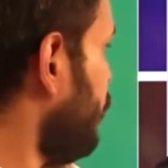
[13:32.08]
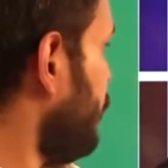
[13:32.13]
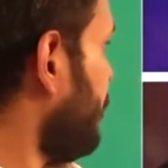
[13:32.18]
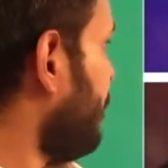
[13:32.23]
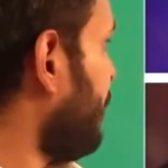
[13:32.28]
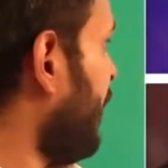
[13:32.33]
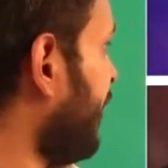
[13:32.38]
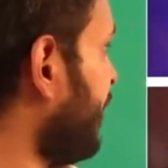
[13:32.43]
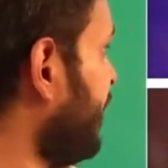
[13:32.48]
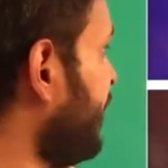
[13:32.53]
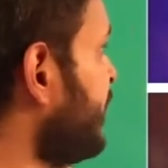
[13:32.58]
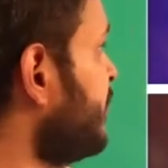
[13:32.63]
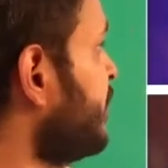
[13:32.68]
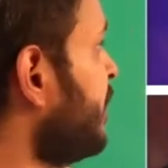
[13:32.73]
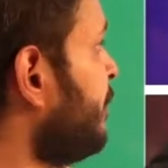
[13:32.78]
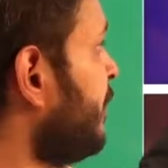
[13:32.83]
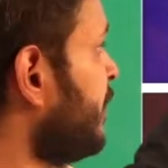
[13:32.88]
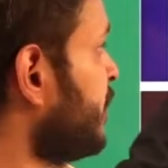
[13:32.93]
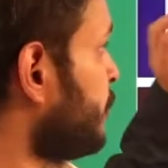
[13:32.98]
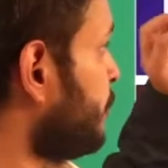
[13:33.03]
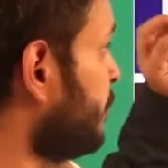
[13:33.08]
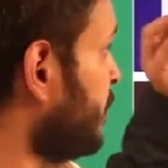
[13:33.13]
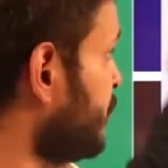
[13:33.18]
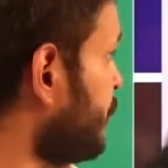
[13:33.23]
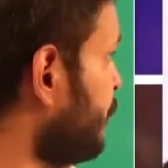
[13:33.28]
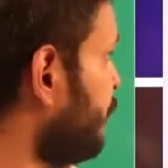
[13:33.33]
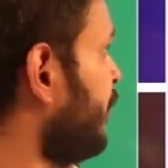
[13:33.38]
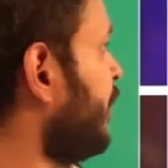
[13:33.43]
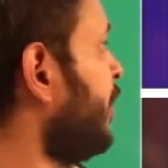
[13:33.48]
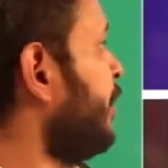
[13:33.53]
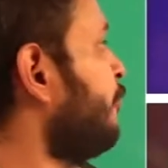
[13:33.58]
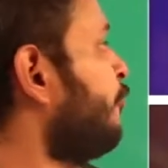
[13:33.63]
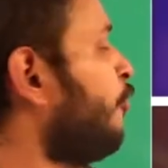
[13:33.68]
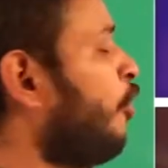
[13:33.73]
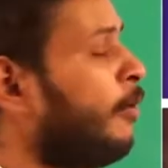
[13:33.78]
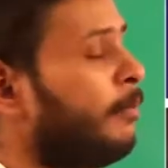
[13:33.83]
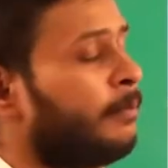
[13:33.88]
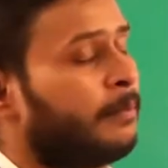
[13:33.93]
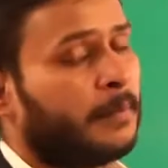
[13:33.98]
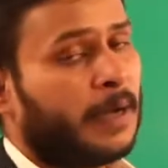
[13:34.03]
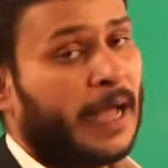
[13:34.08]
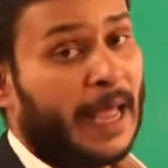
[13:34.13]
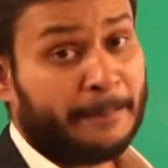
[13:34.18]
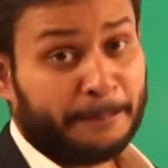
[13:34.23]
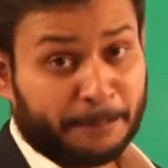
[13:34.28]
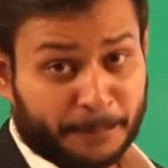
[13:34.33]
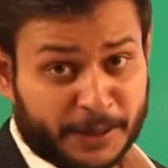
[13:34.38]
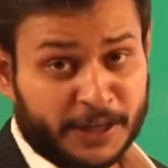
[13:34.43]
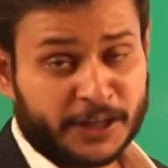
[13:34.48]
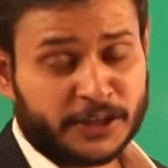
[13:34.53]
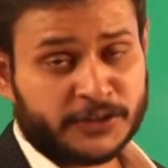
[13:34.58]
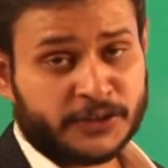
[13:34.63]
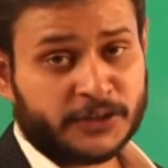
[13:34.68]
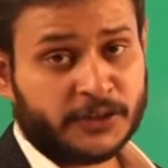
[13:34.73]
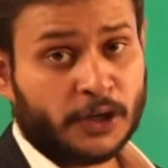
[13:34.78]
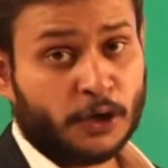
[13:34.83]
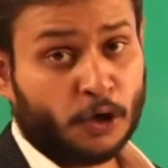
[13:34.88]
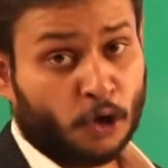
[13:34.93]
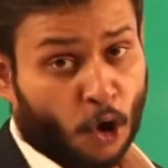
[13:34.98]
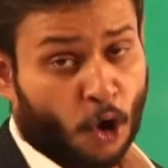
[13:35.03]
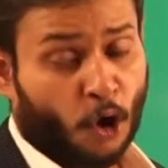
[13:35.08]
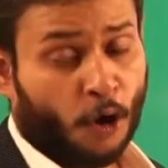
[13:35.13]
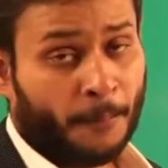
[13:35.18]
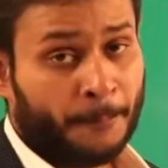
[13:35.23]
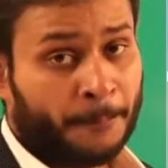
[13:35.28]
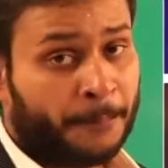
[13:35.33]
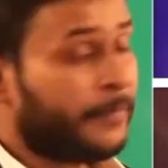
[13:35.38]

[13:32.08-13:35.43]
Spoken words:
magnetism and specifically from Ampere's law.